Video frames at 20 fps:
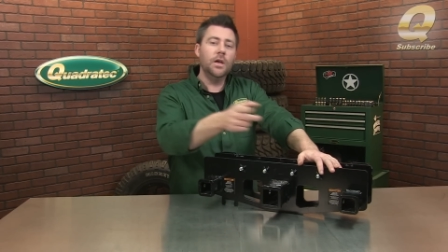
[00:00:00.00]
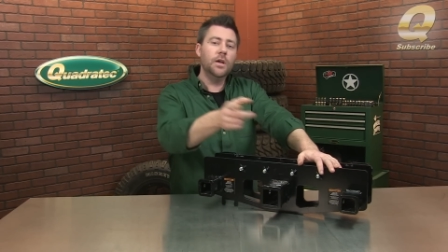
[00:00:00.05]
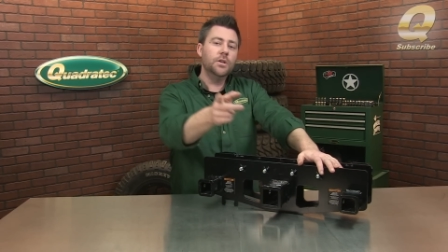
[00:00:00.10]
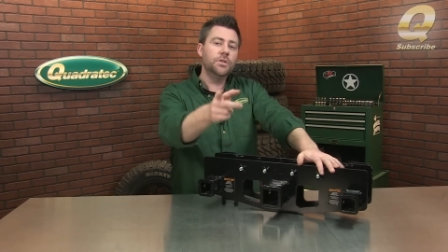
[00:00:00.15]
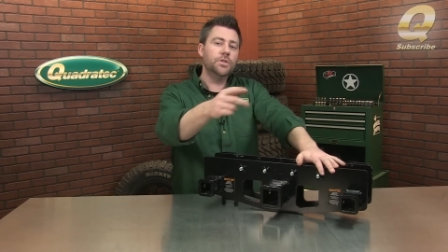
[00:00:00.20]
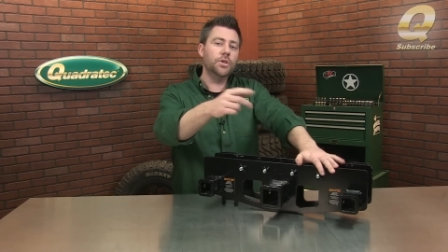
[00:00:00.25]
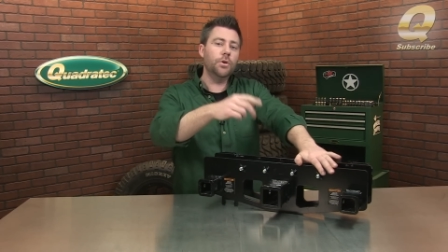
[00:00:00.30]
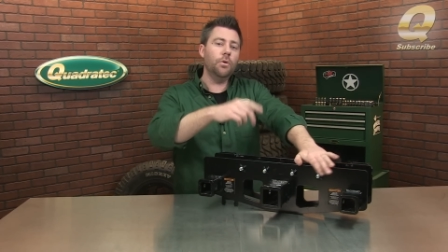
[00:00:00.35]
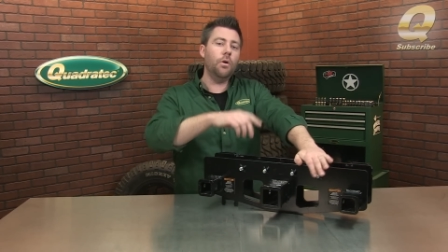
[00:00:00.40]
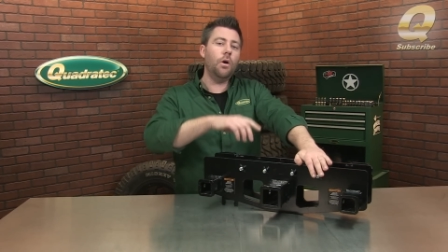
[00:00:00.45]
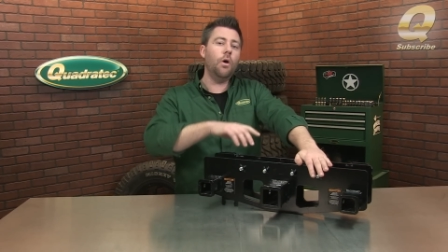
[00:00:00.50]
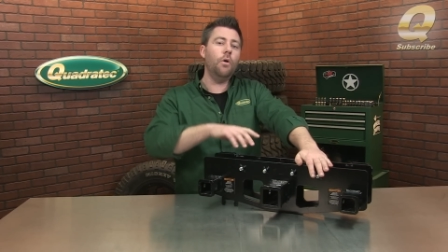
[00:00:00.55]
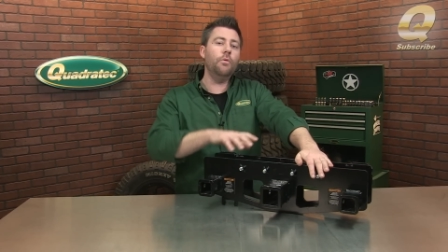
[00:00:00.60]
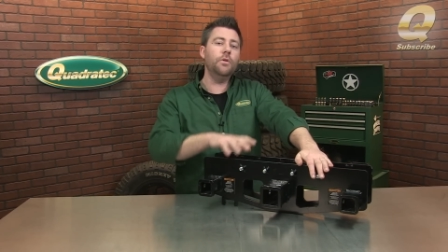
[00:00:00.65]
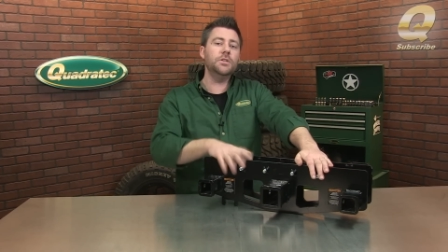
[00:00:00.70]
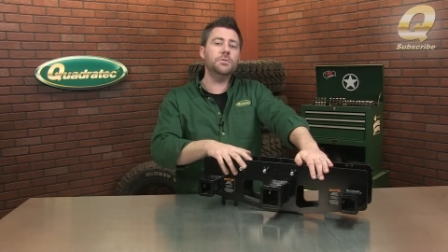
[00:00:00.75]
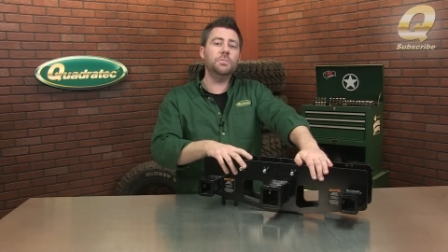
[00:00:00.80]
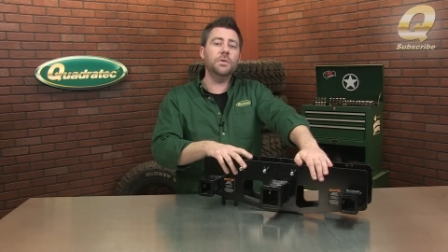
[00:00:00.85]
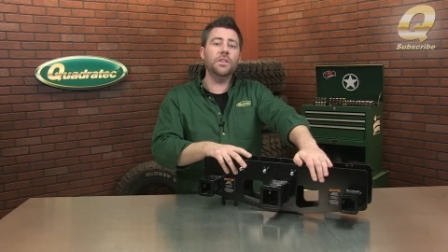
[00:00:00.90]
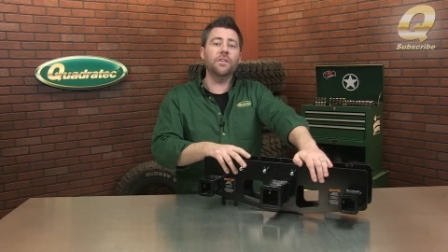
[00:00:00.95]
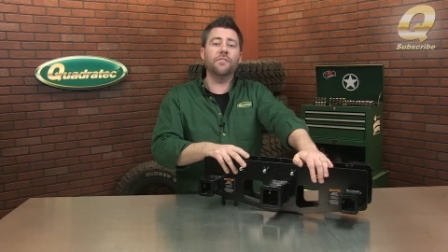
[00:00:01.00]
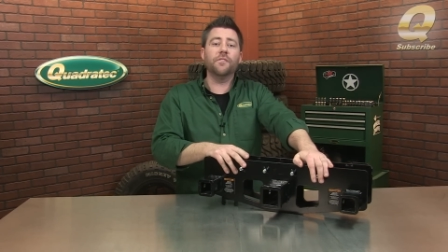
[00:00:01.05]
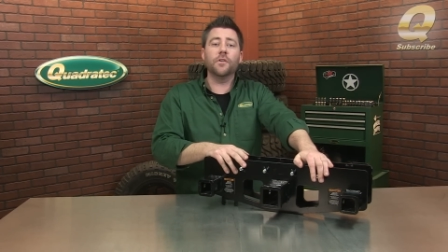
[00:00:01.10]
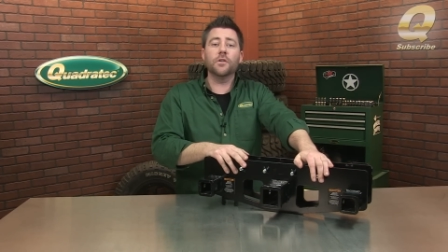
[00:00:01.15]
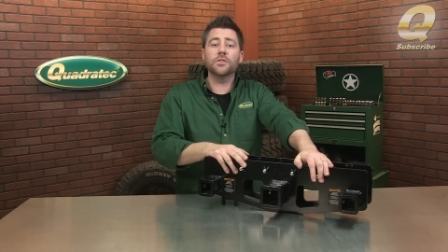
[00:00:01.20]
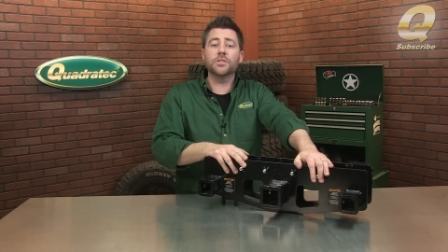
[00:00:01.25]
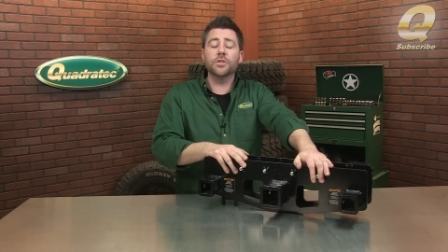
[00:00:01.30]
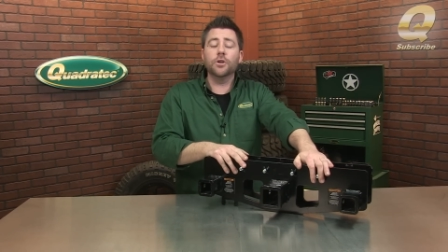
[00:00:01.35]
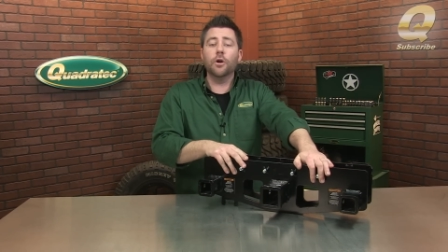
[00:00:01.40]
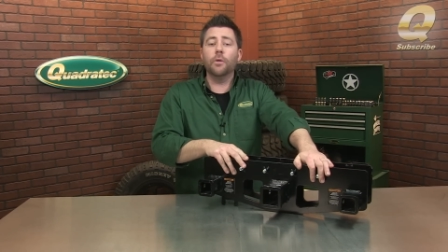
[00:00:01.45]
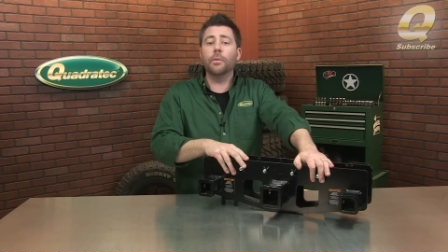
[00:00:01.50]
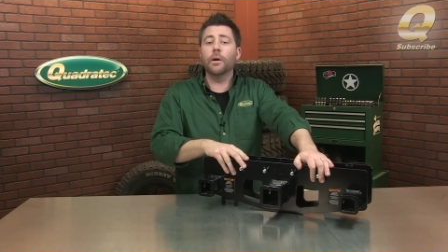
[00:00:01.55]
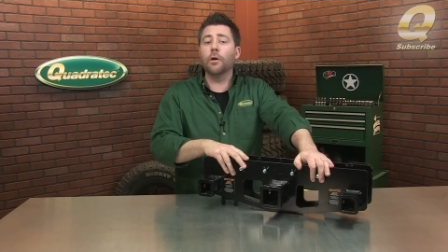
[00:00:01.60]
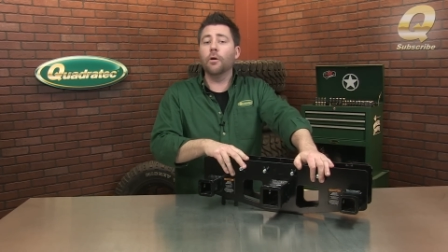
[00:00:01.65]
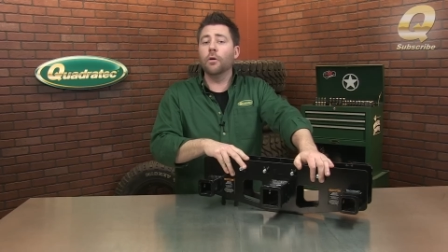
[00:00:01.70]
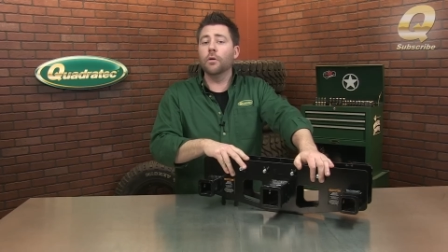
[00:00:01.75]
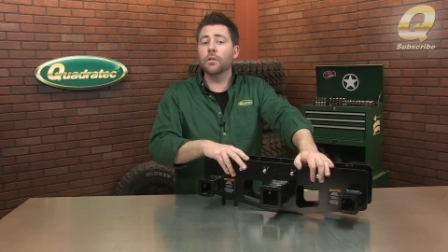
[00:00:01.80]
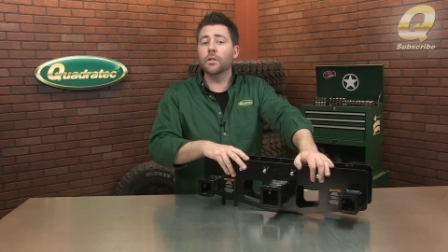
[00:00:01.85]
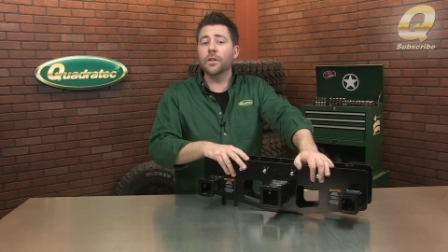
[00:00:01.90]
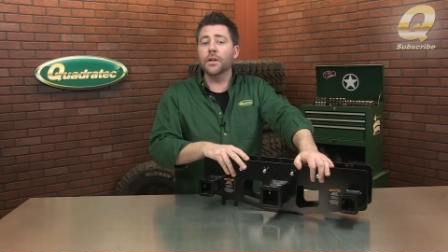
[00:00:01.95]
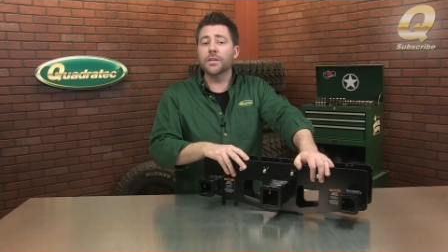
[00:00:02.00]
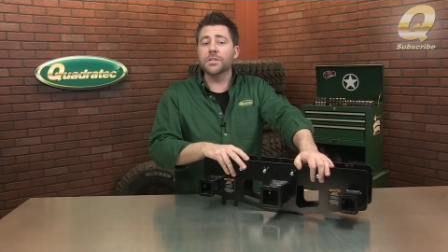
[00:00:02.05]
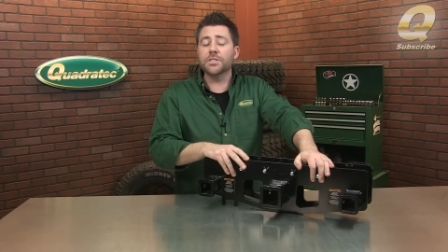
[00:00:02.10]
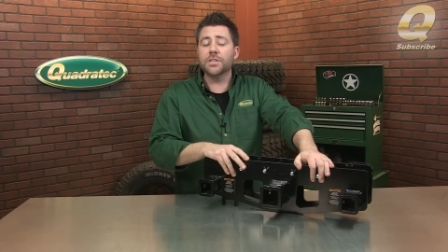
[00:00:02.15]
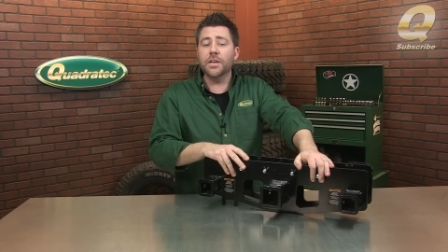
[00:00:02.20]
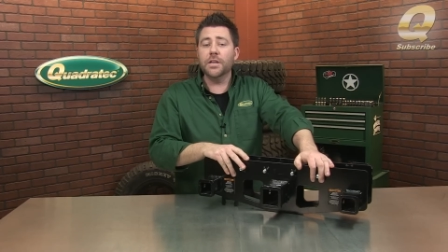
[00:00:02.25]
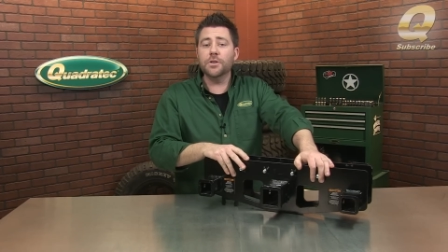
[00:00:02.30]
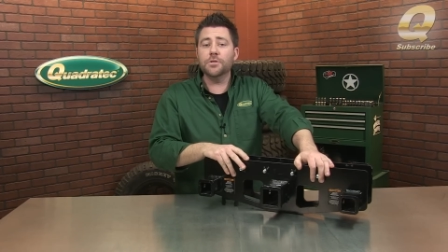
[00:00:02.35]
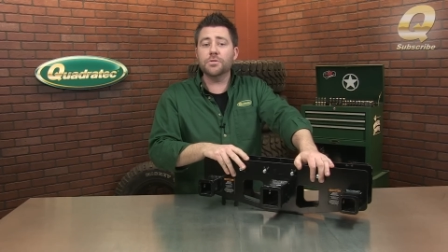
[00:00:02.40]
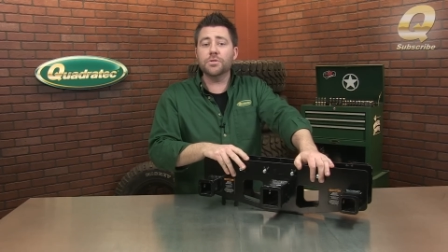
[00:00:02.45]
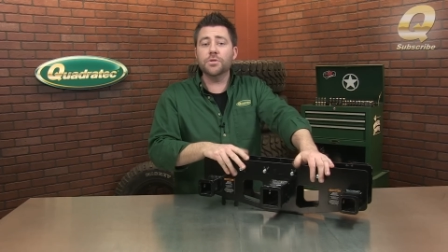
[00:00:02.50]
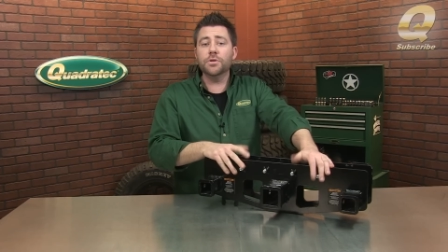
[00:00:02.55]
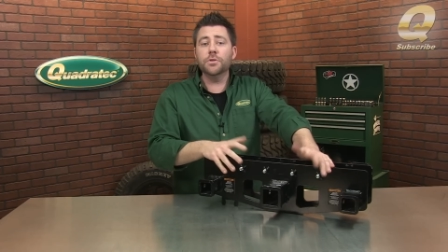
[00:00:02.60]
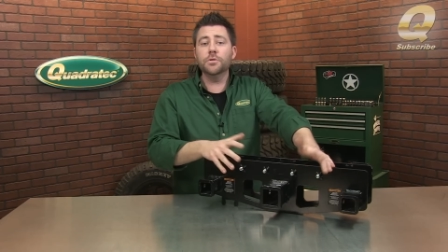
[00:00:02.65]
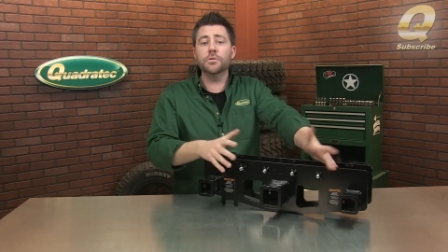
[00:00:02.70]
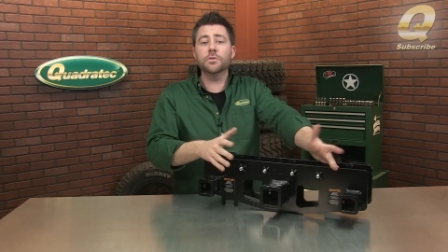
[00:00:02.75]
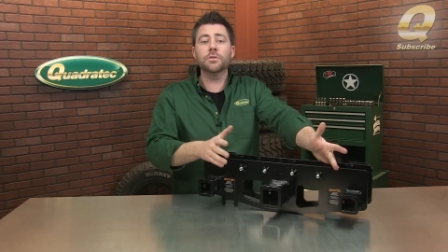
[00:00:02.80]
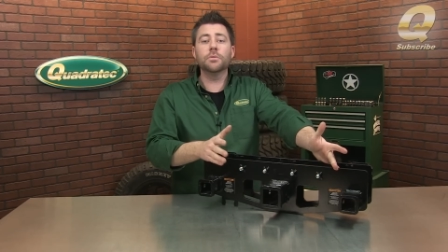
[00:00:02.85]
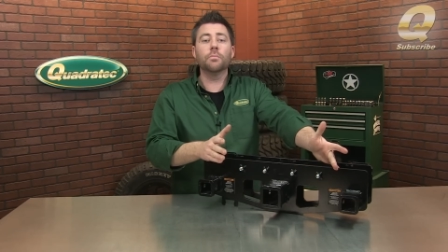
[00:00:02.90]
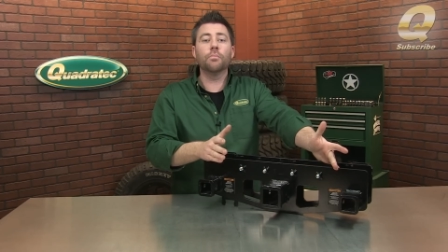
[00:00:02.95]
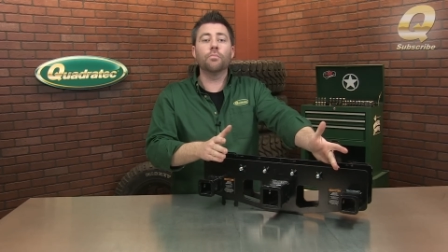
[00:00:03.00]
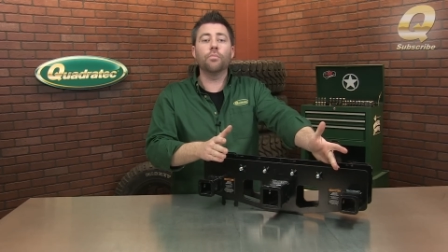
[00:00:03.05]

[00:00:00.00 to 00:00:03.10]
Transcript: so you'll always be the first to know about all the latest industry news,